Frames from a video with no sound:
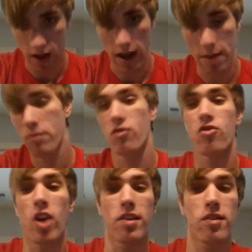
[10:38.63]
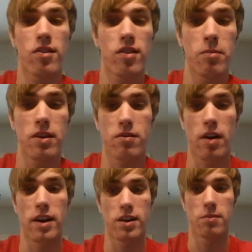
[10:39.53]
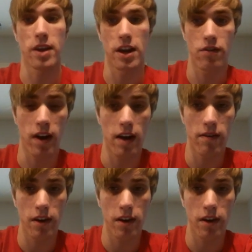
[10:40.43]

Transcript: I'm just simply threatening to play h5.